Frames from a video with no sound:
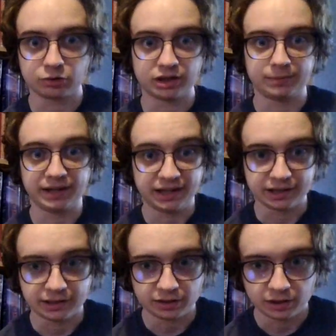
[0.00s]
Hoid being
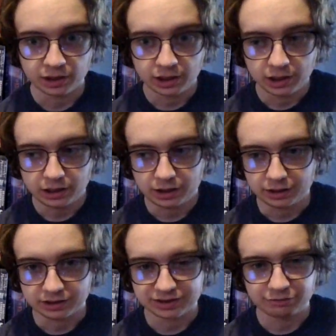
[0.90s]
in it, because uh, I